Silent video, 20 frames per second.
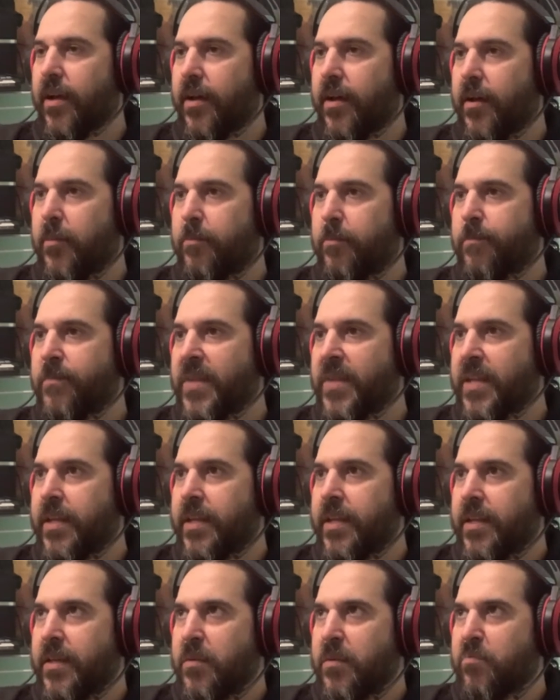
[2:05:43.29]

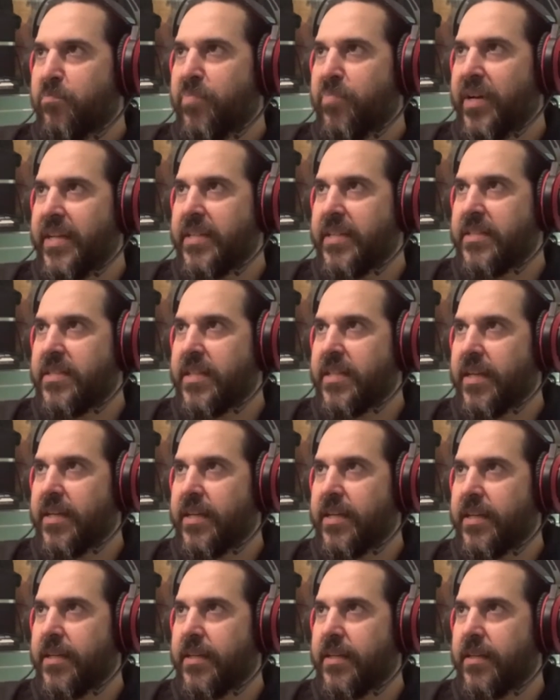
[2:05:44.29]
But
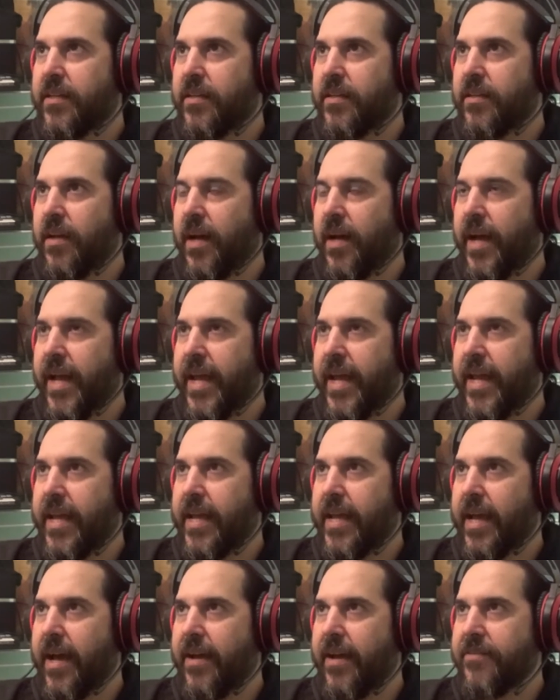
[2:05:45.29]

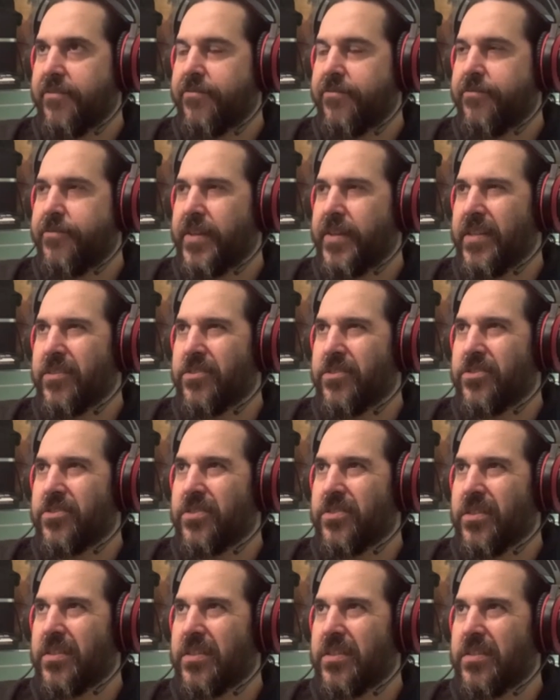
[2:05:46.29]
I
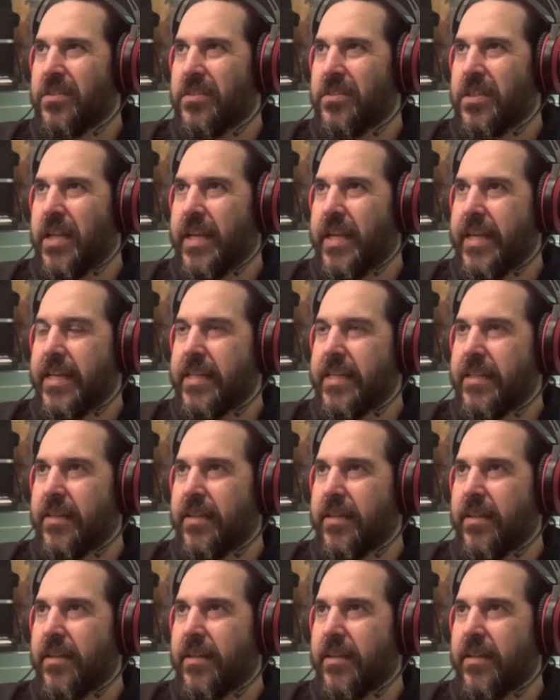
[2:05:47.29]
feel like